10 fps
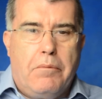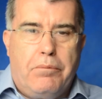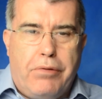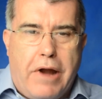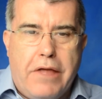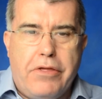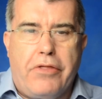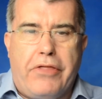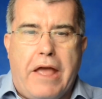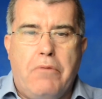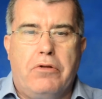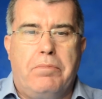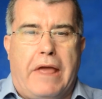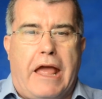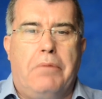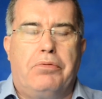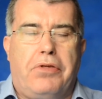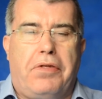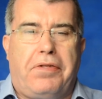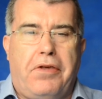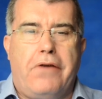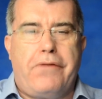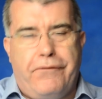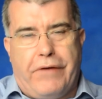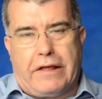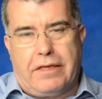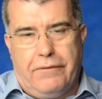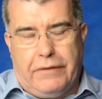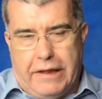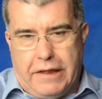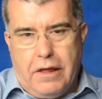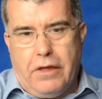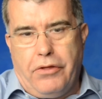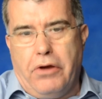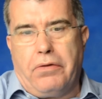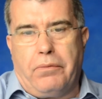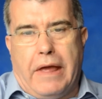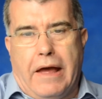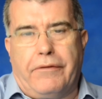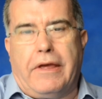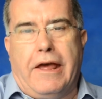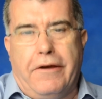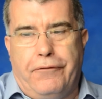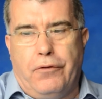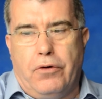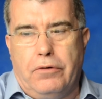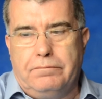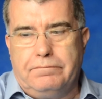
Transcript: pray that they would be able to serve effectively those we have care for.